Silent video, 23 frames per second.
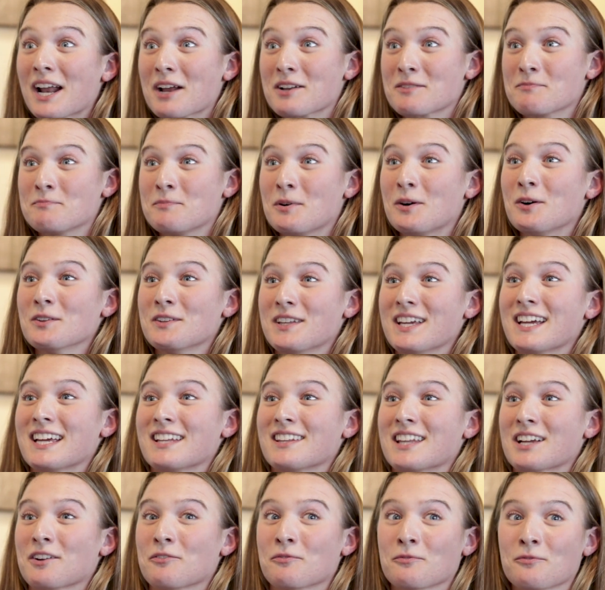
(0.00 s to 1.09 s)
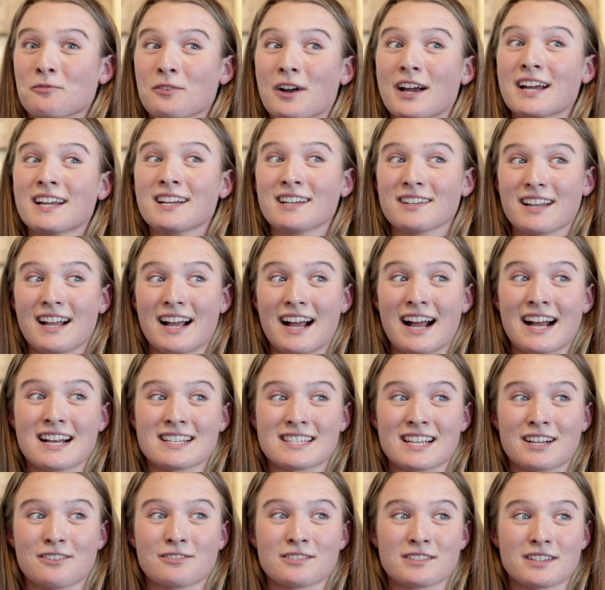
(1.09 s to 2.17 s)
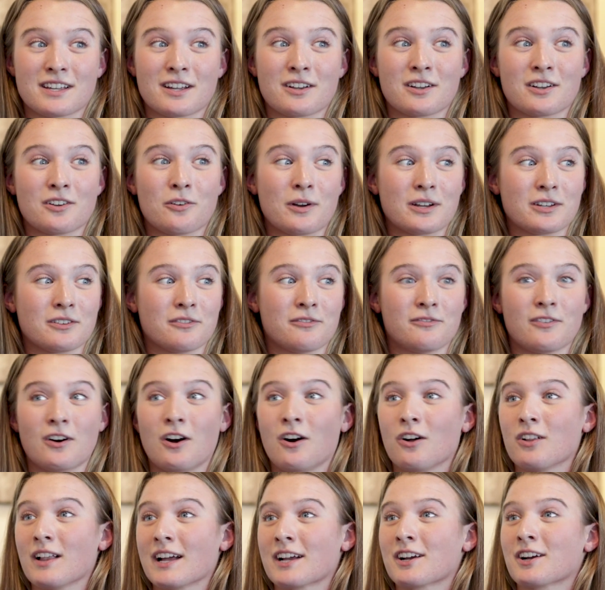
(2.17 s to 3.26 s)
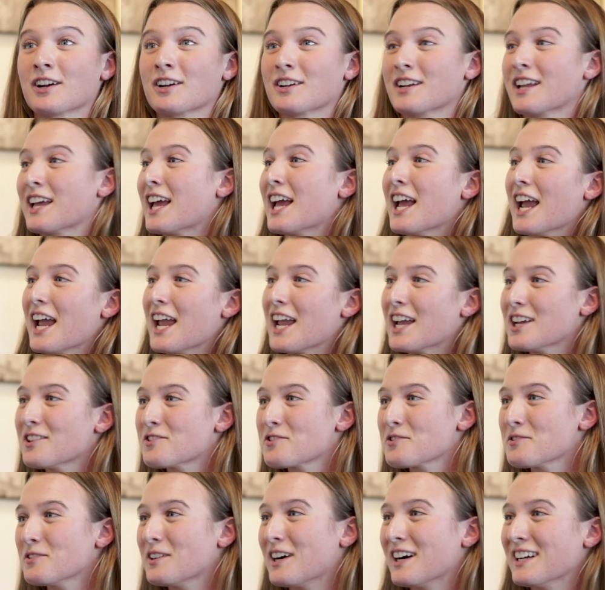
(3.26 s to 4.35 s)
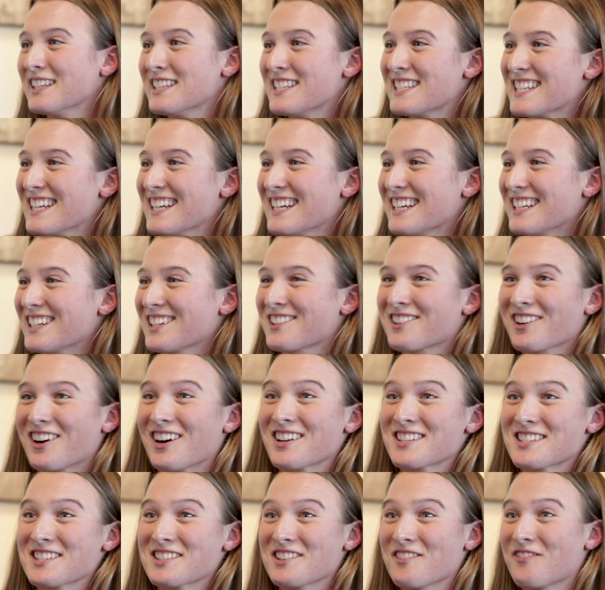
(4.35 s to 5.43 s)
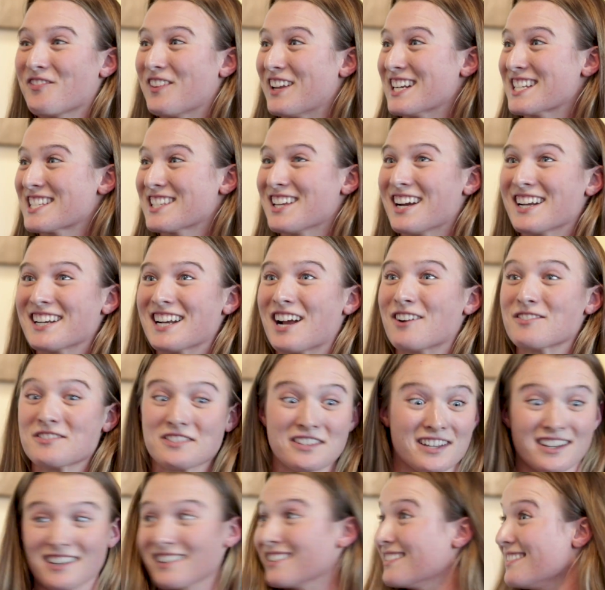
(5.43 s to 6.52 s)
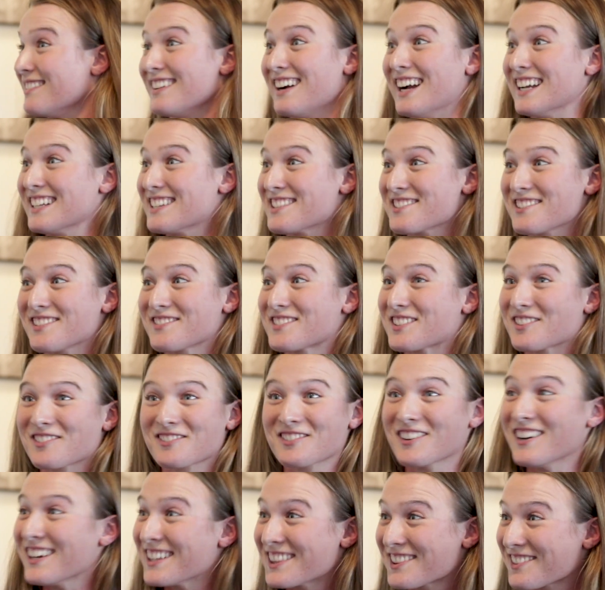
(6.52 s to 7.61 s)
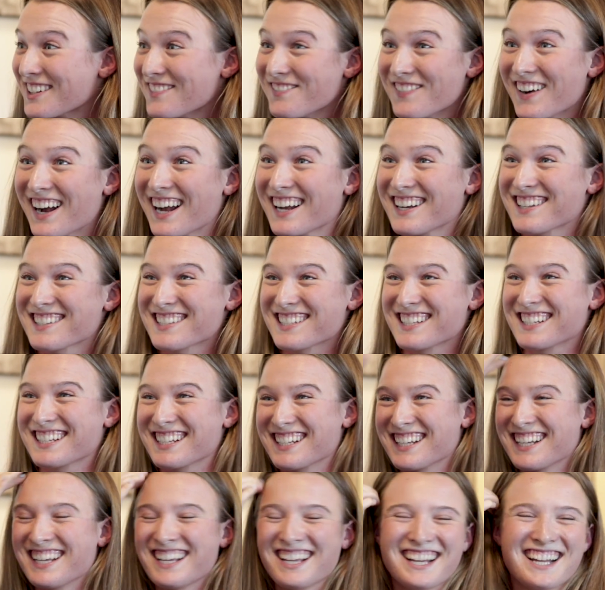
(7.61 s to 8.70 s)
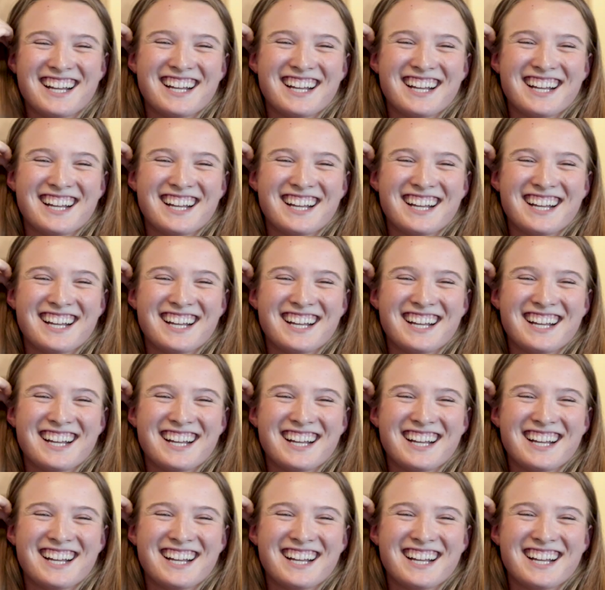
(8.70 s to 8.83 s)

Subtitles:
I pulled in, like right as I was like going to fall, I heard Andrew Hudson crossing the finish line. I was like, I still have to run 3 miles, like.